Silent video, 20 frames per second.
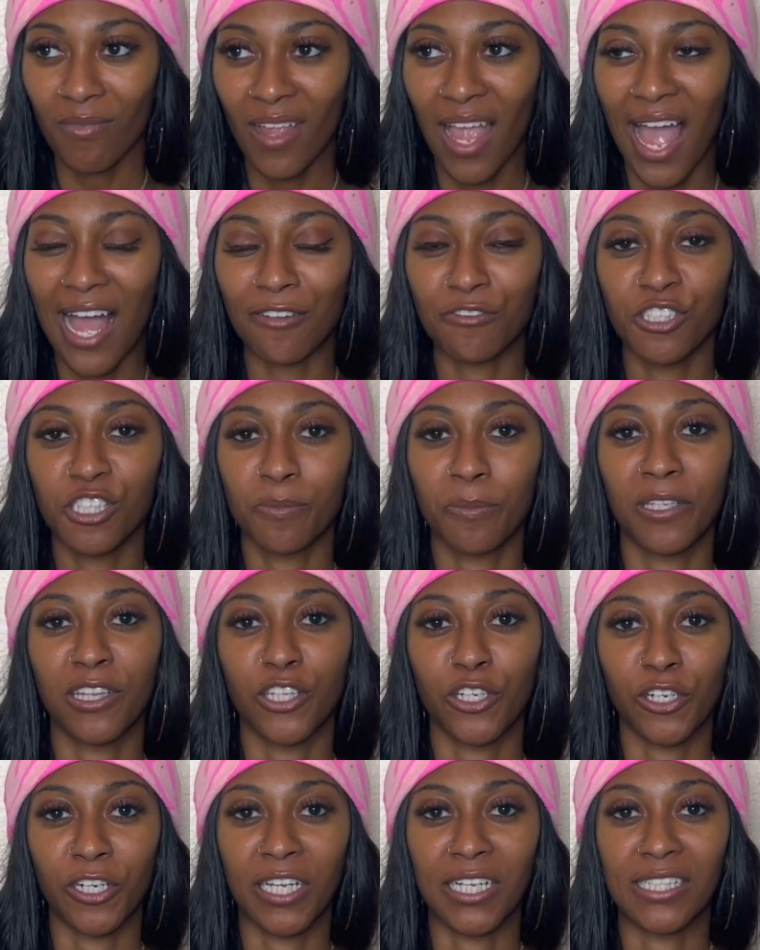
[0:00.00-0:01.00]
I've just been
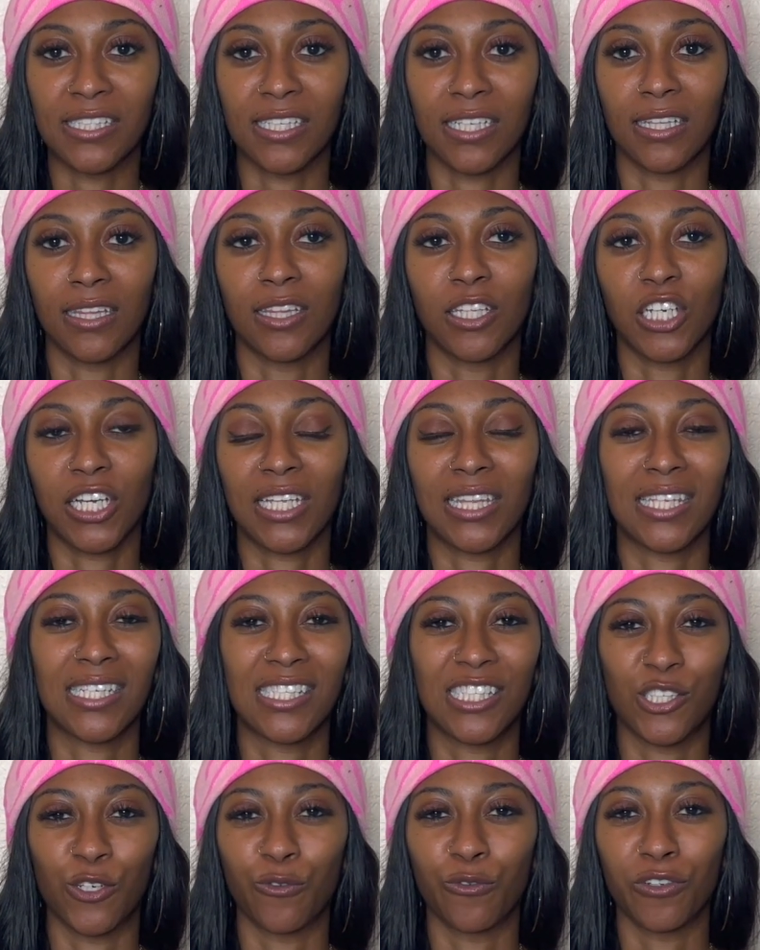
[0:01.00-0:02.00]
learning to look at the
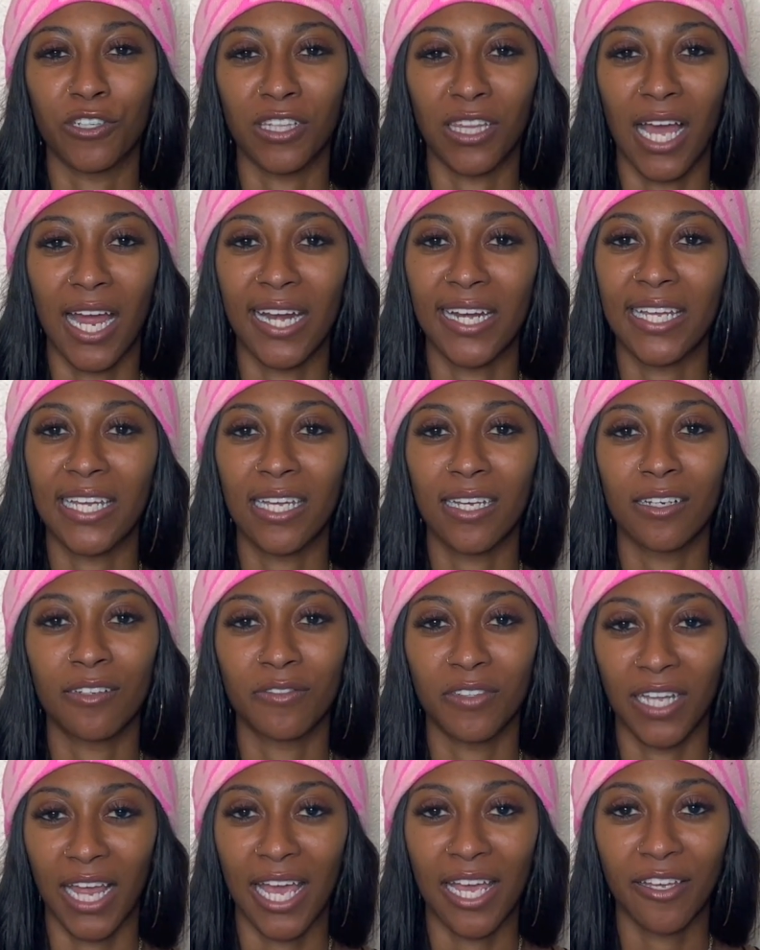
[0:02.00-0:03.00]
silver lining
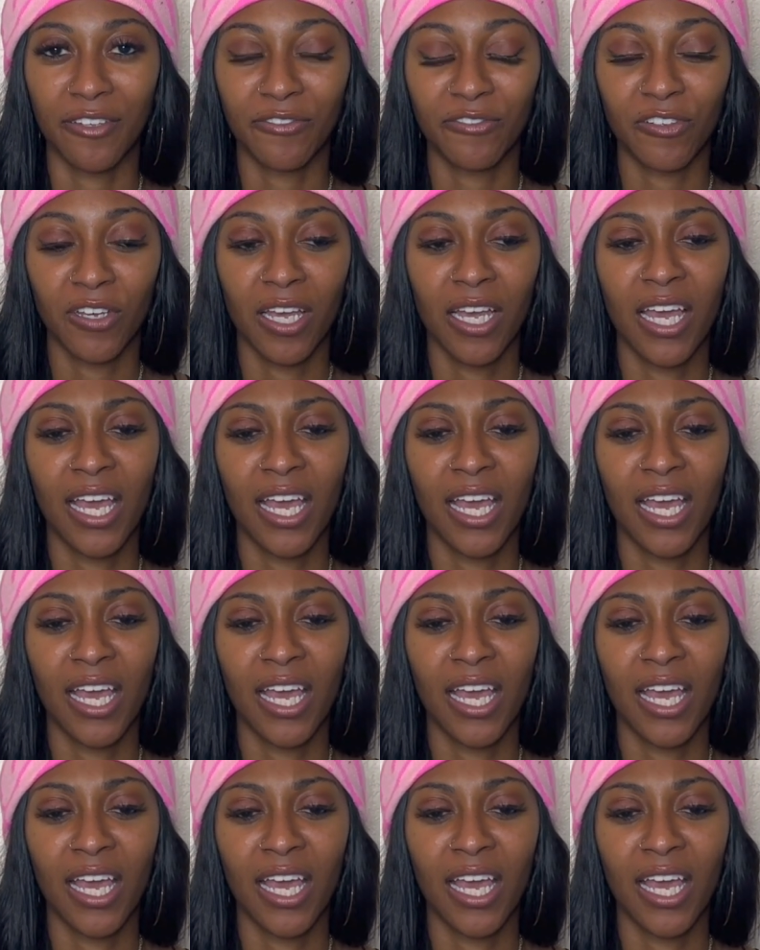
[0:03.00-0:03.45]
of life,